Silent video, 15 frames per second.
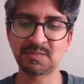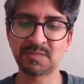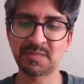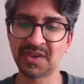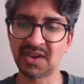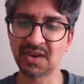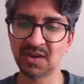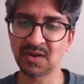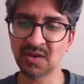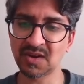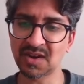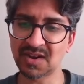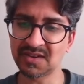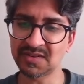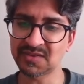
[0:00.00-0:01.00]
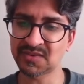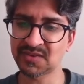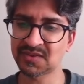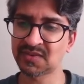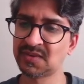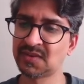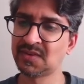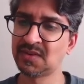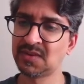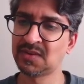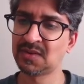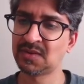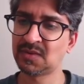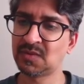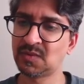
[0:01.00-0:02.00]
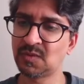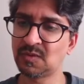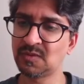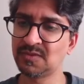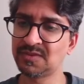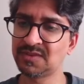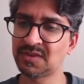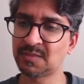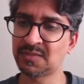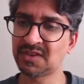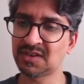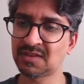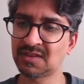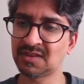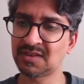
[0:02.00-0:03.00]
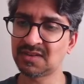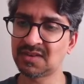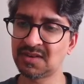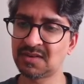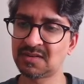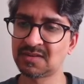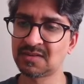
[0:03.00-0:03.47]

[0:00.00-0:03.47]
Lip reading: Spare us? Or something like that.